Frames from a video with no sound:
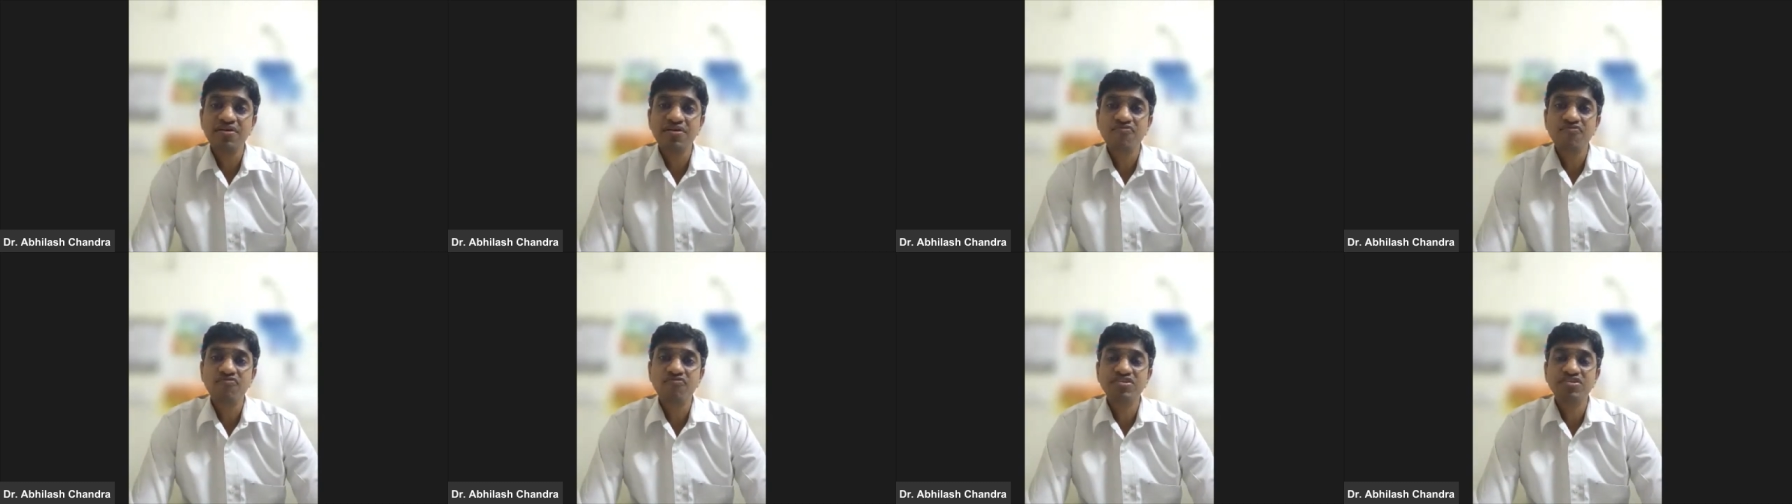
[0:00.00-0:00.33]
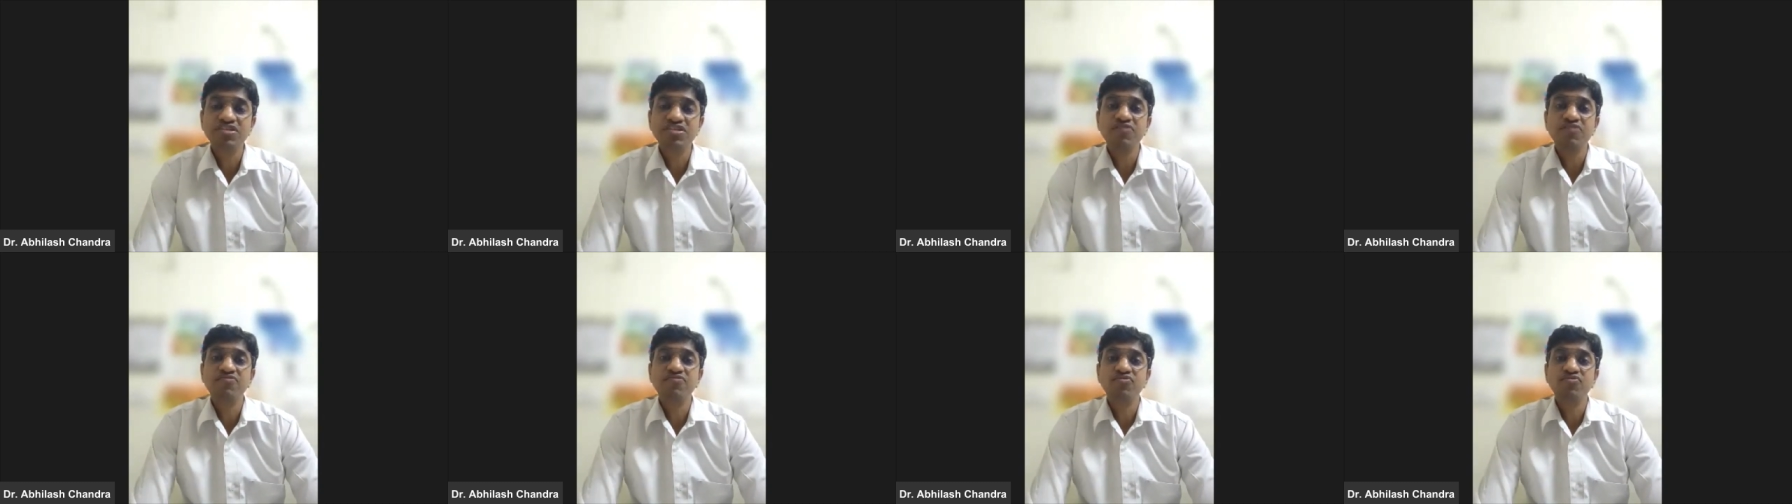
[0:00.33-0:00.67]
which
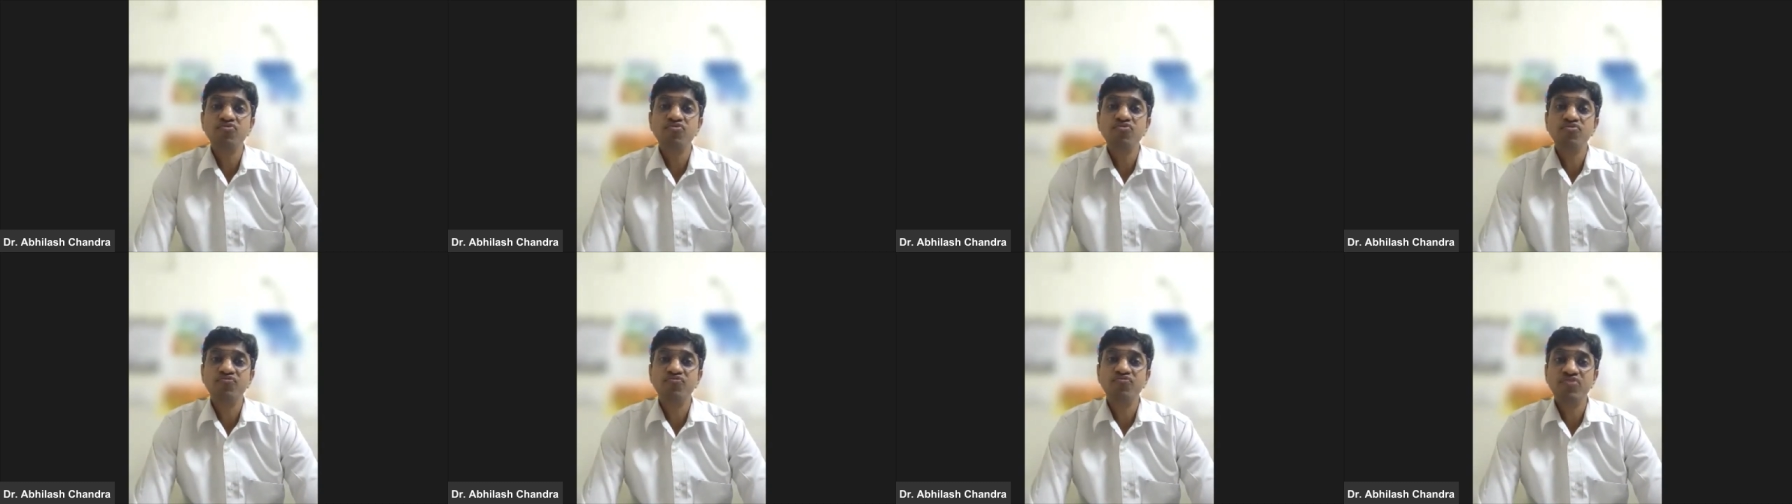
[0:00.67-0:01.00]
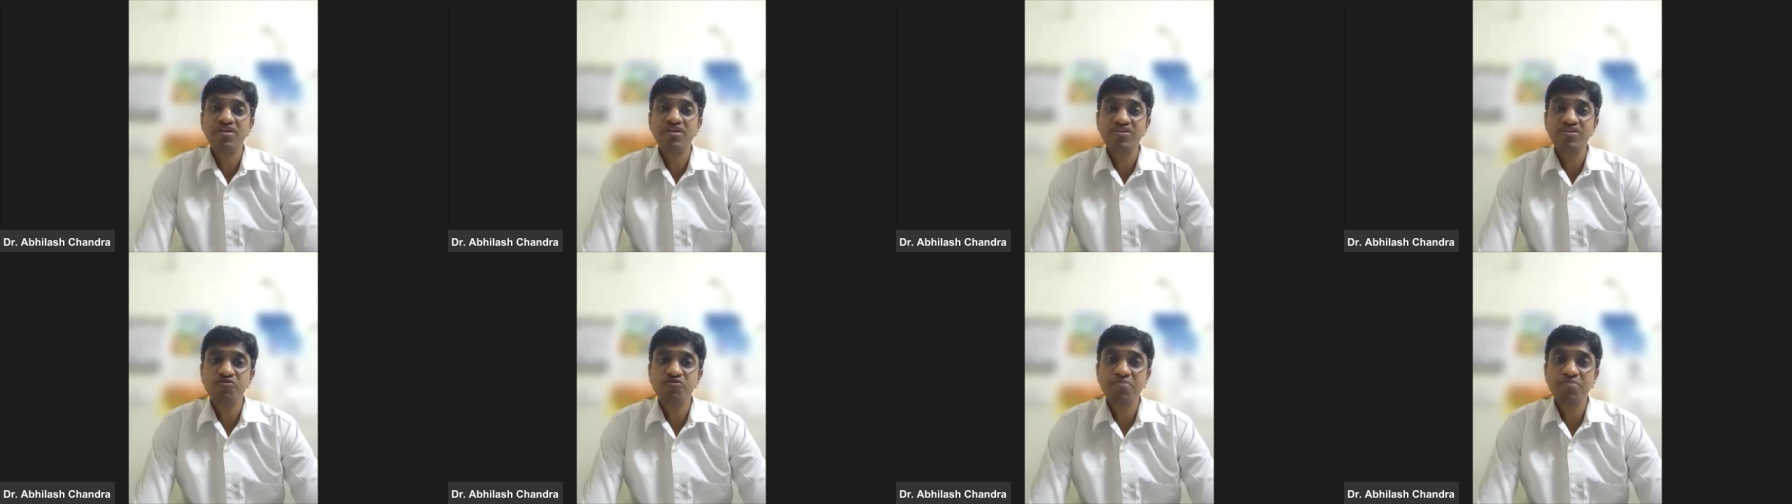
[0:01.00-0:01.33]
are
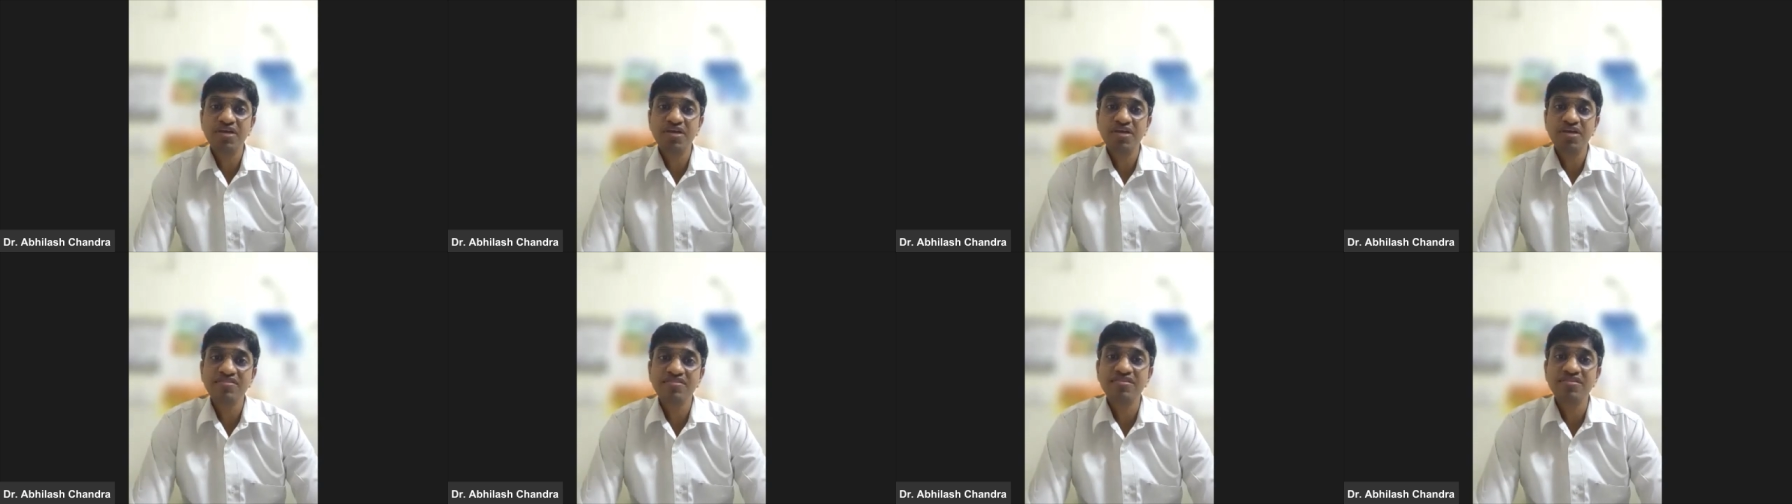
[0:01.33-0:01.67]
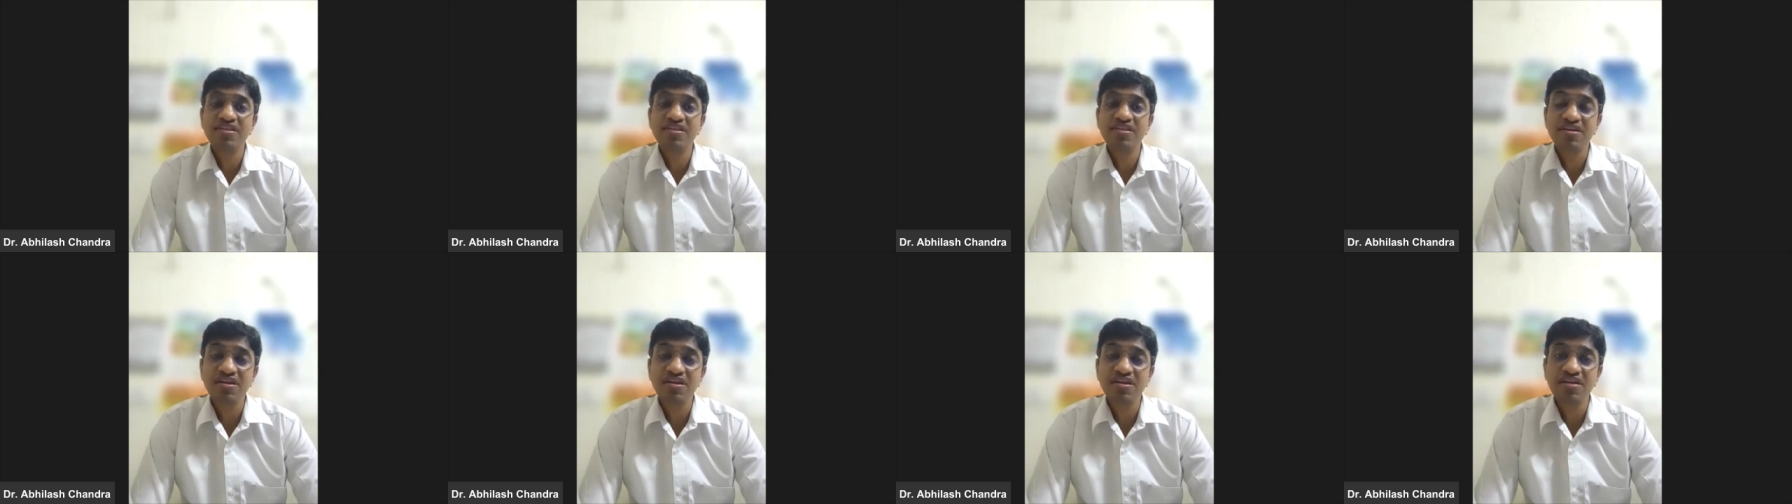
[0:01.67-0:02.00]
fluid-filled spaces in
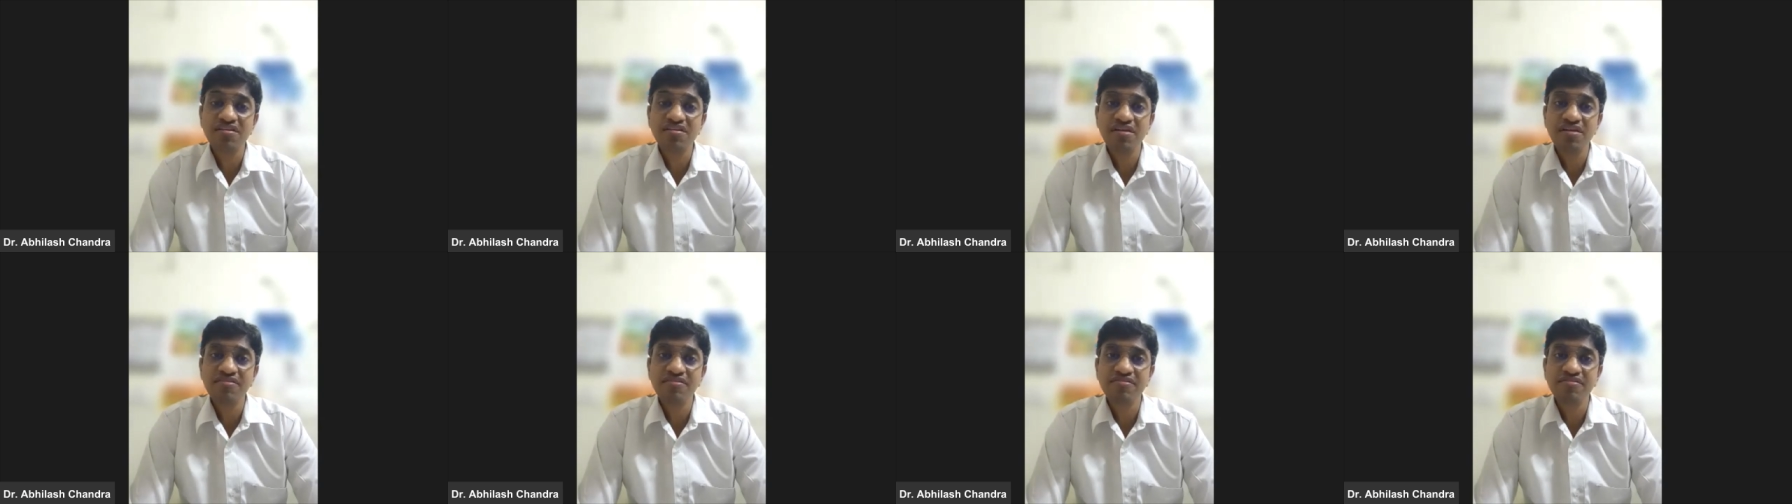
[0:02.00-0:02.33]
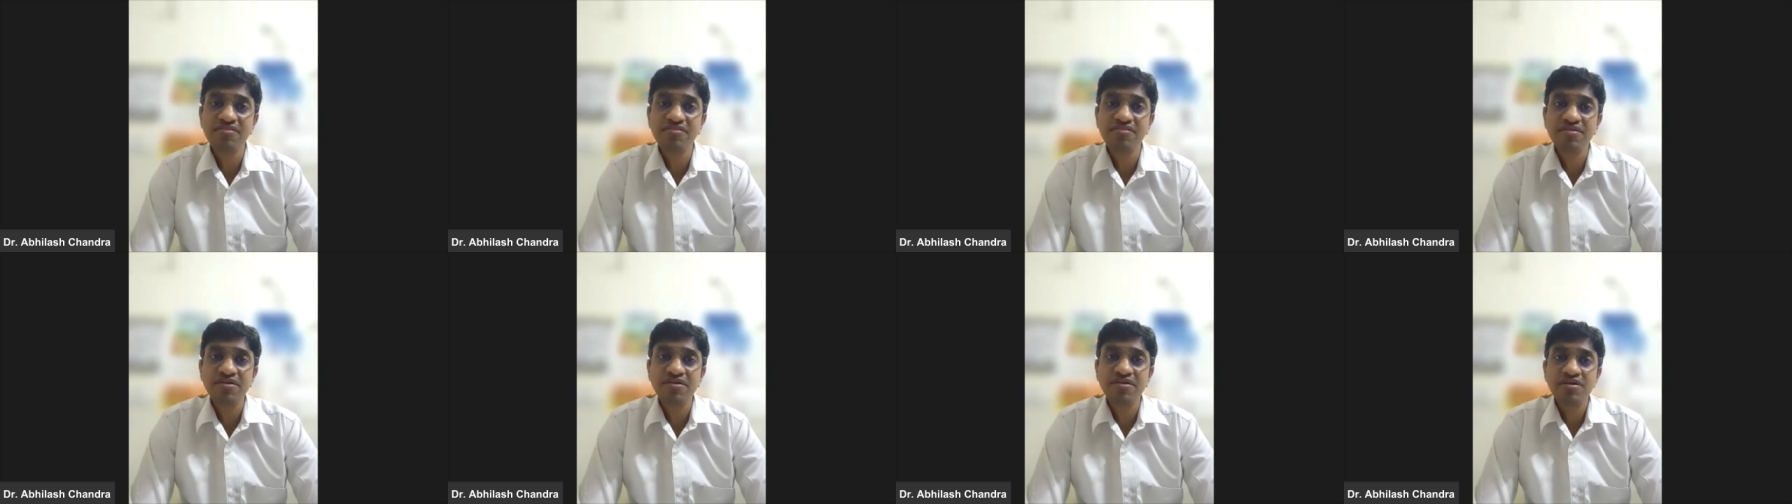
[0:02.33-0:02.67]
the kidneys,